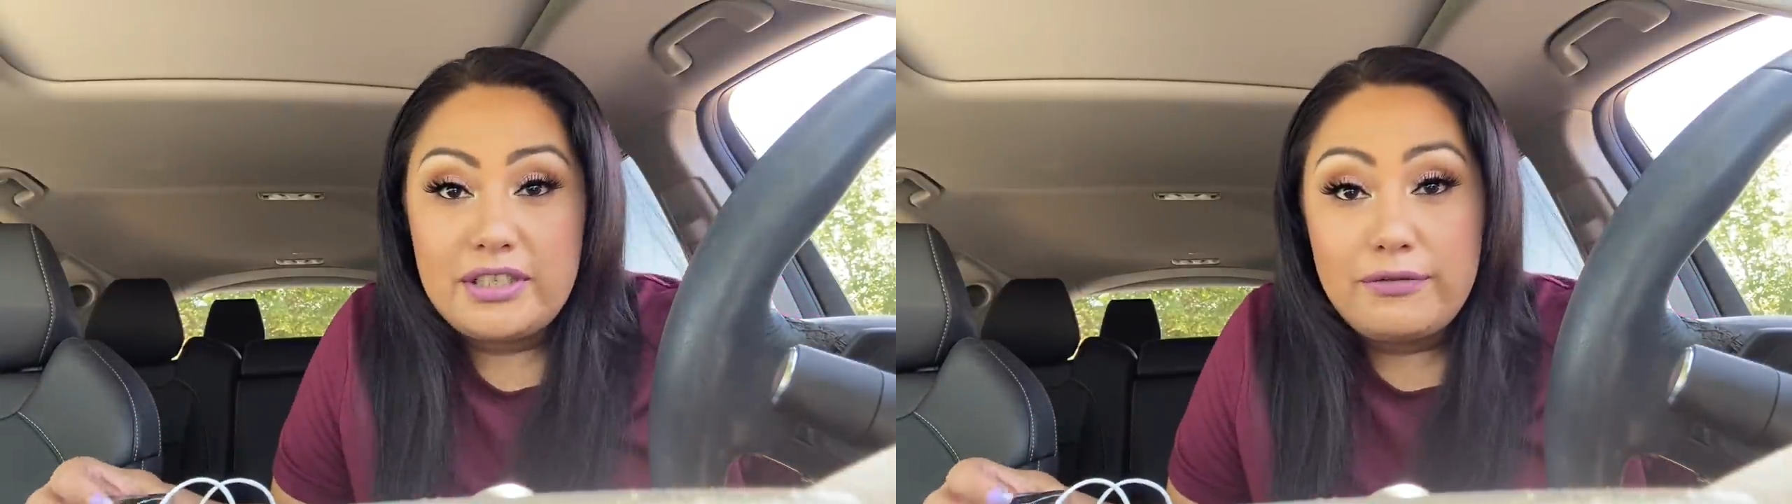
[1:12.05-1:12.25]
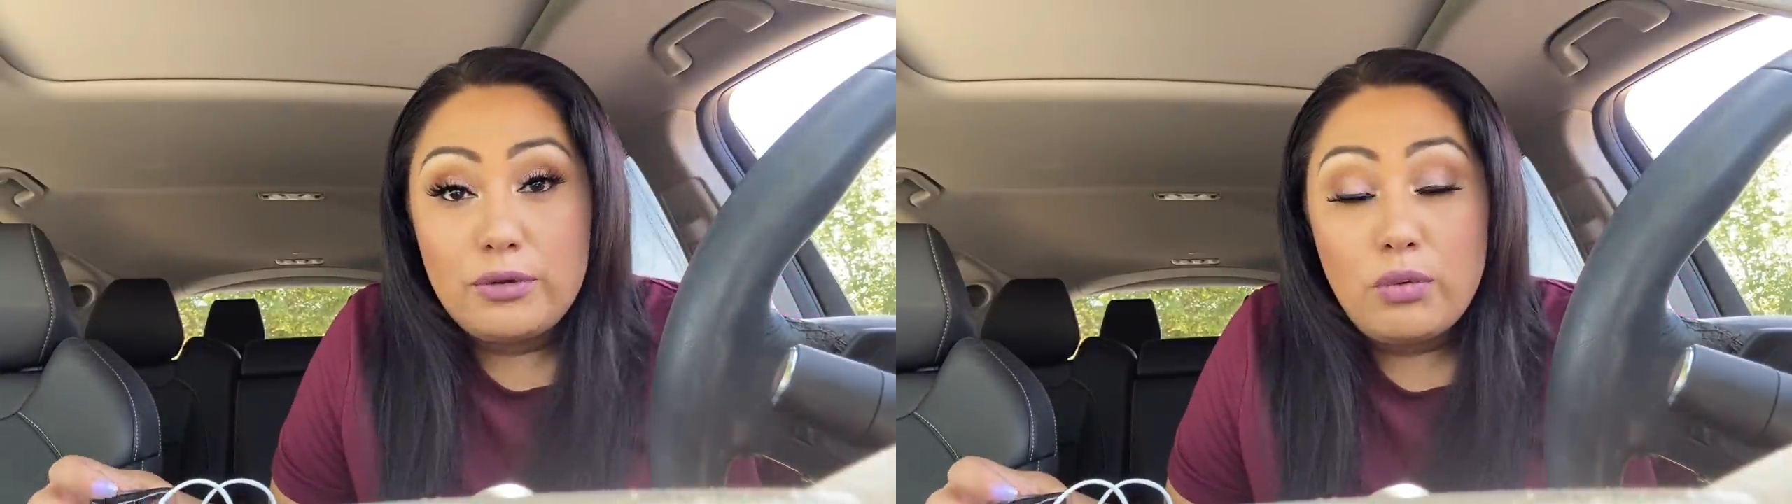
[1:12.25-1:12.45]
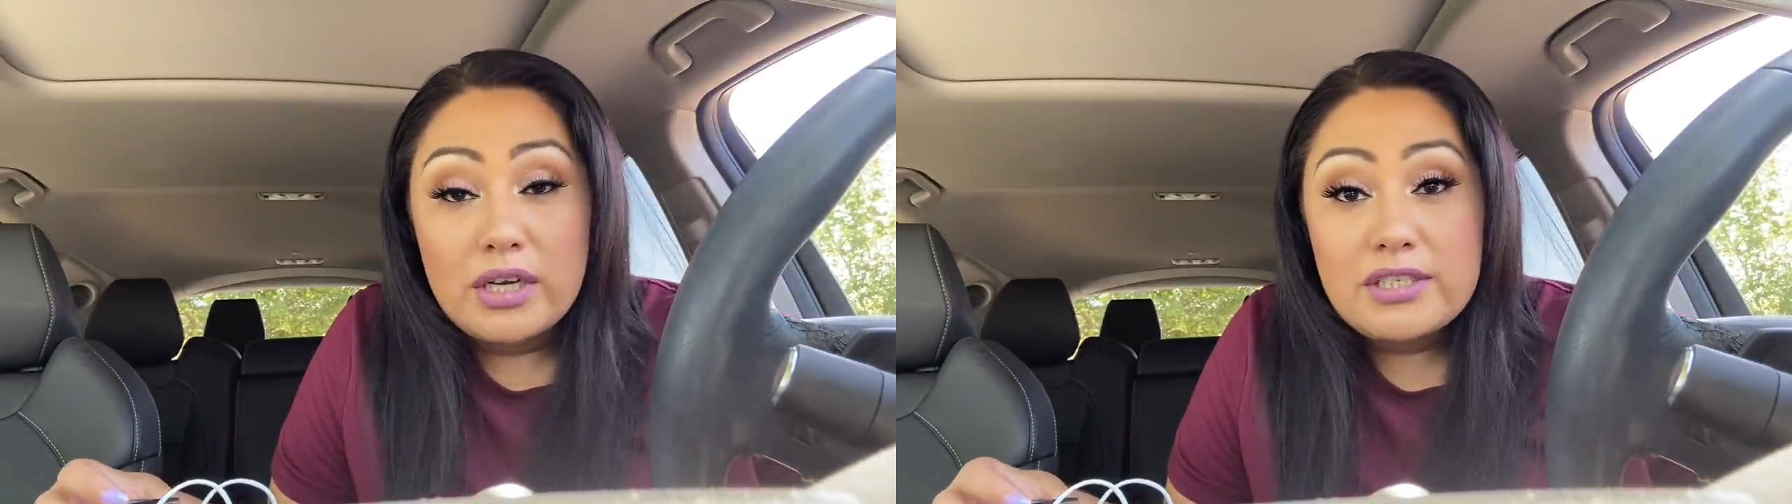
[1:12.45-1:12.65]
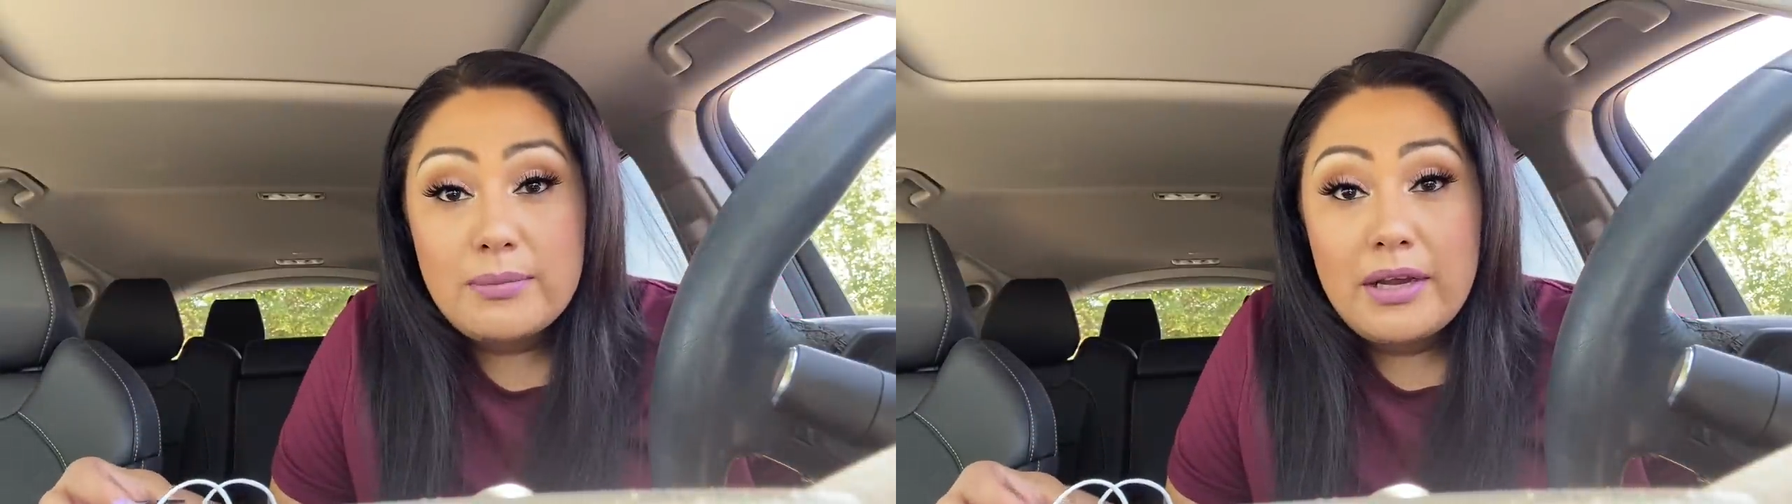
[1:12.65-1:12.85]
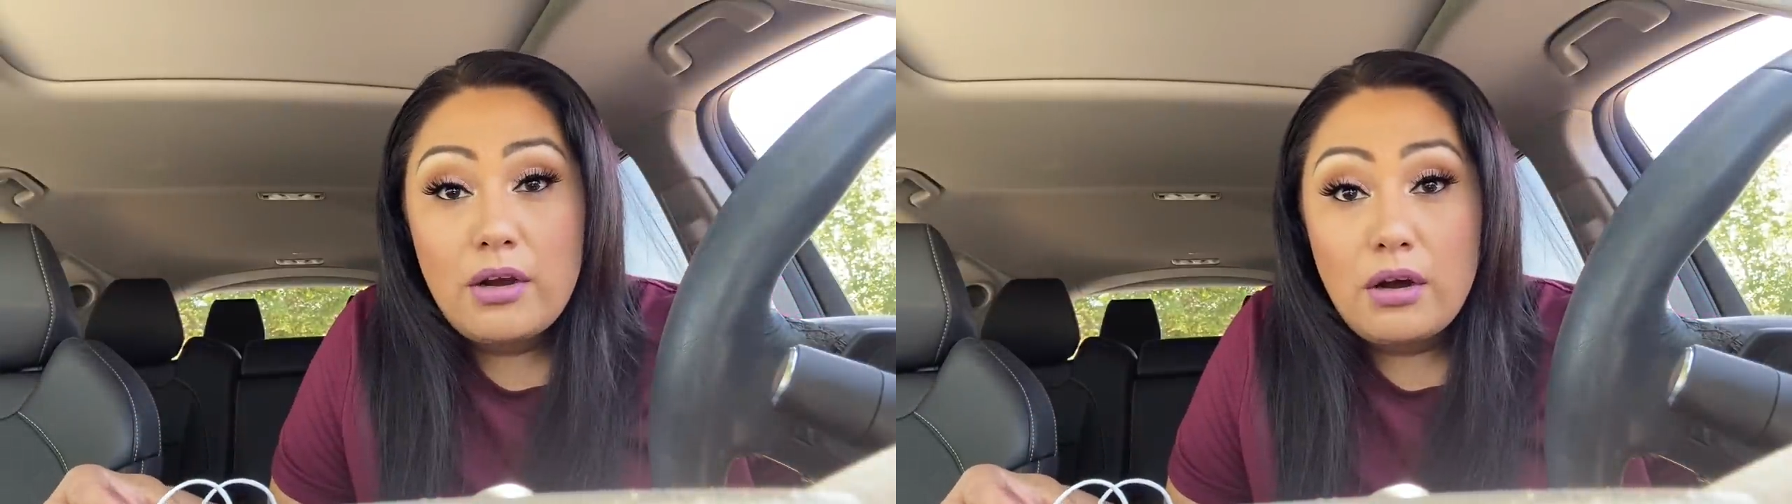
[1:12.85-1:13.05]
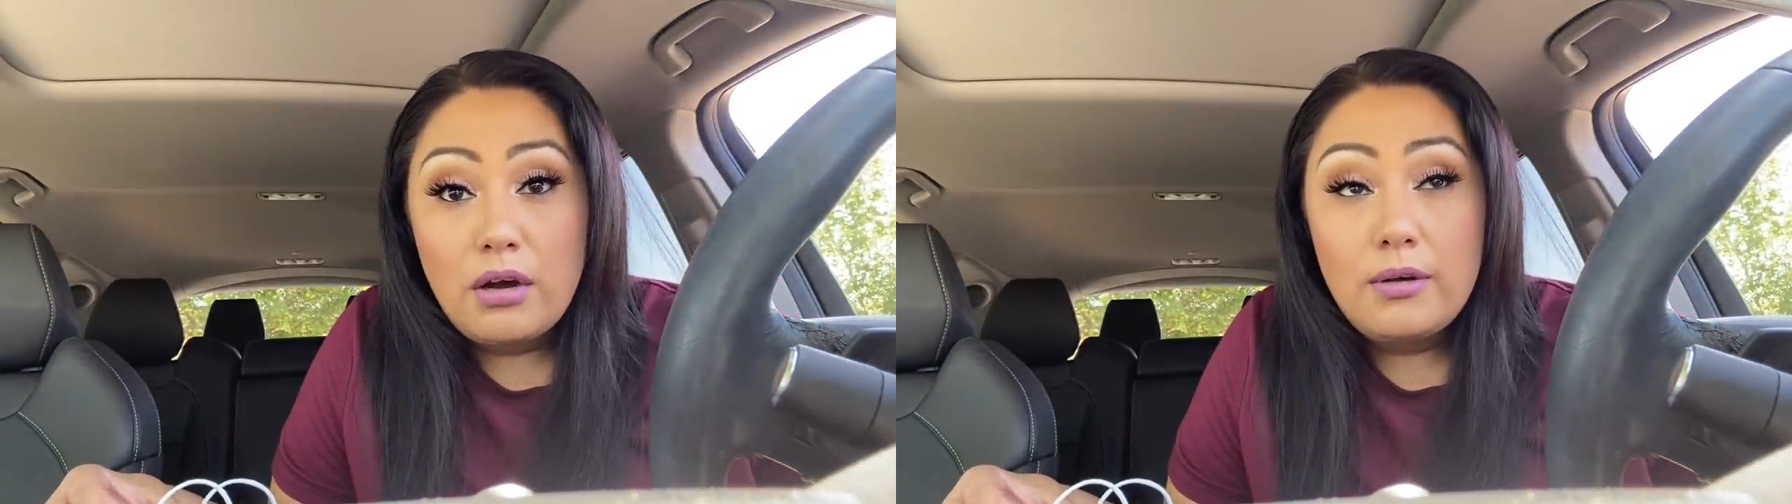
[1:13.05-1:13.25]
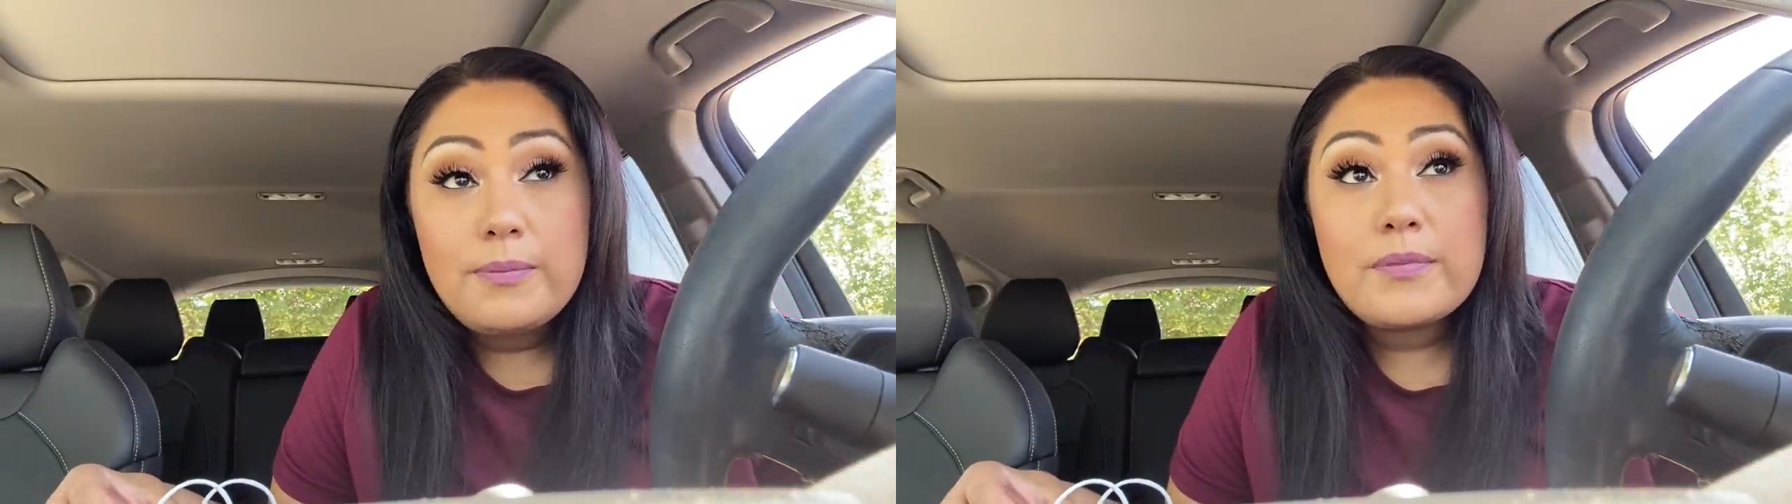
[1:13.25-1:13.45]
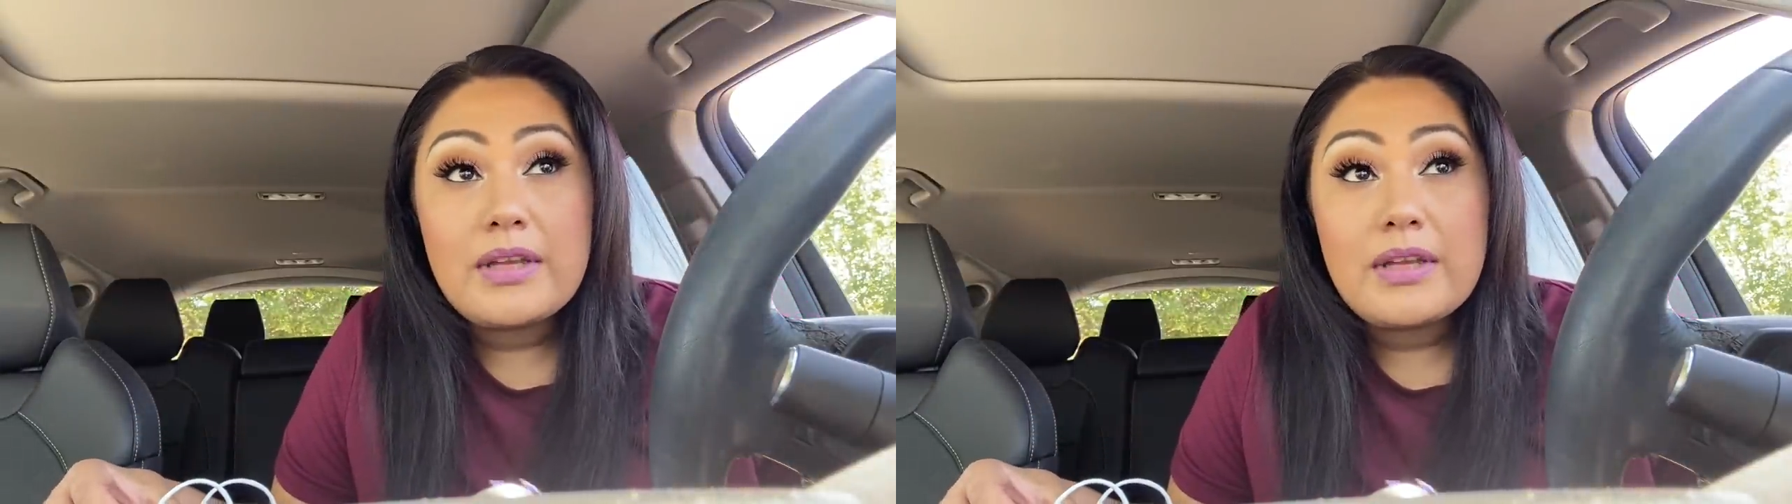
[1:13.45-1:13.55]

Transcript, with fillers: If you watched my haul,